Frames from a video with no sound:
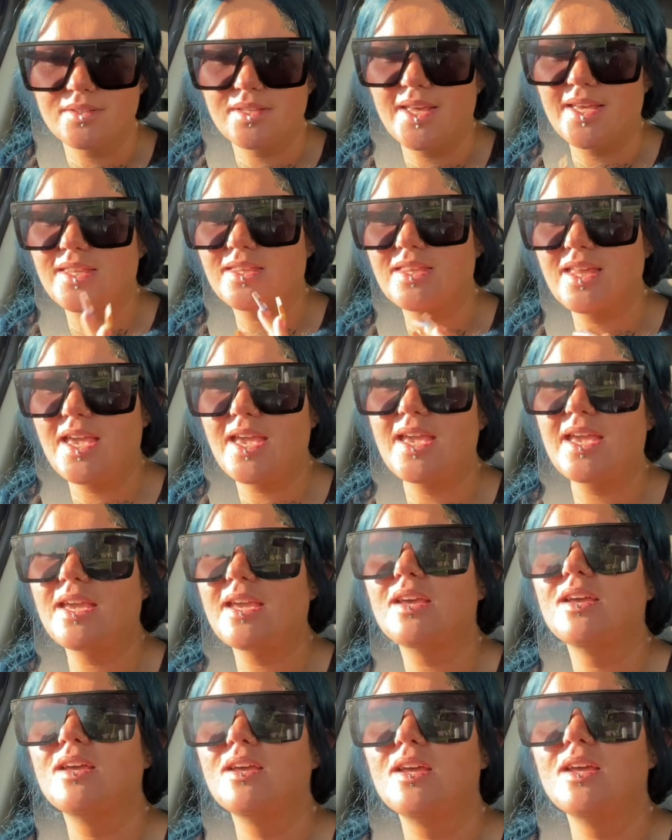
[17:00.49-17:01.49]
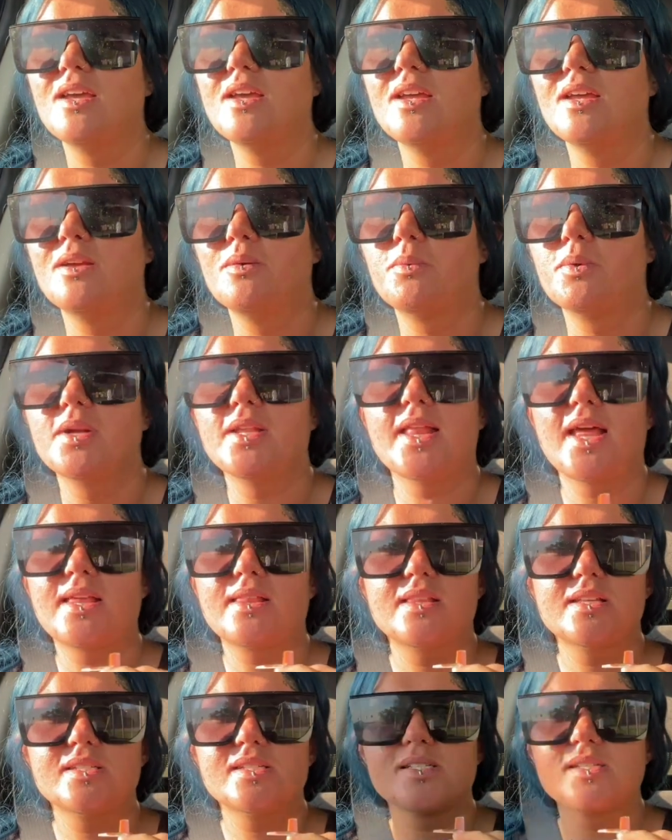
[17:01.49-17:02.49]
Like they were like,
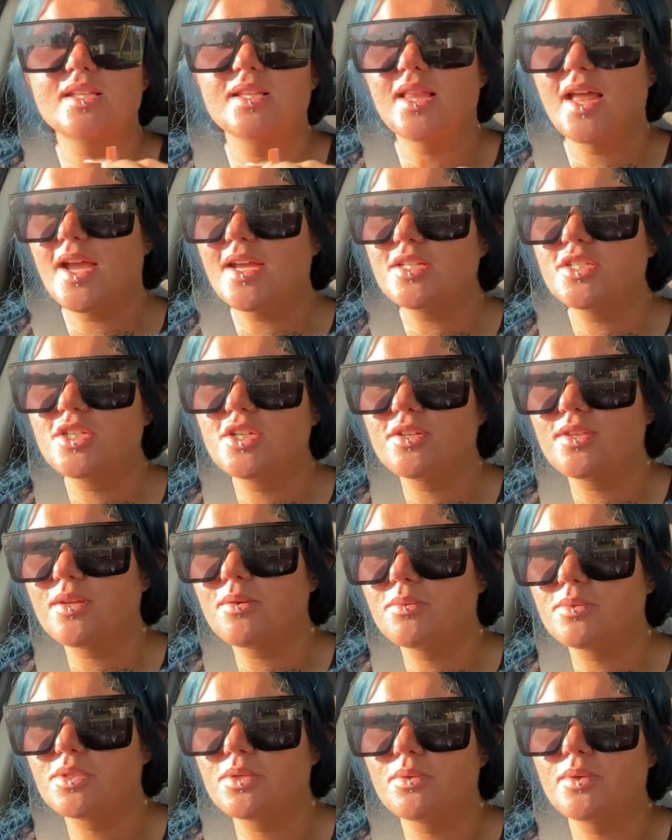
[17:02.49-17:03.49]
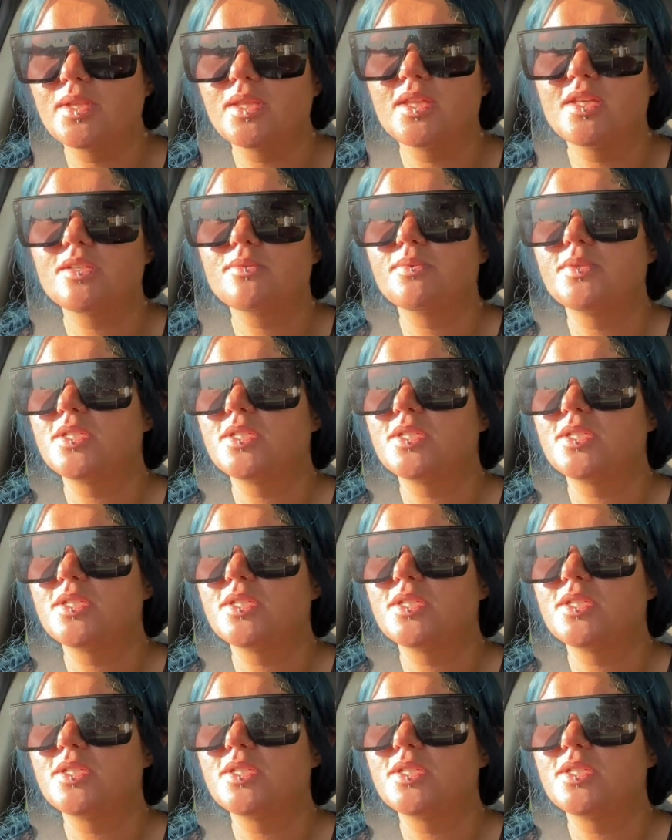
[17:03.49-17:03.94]
this is the last year that we're doing this. We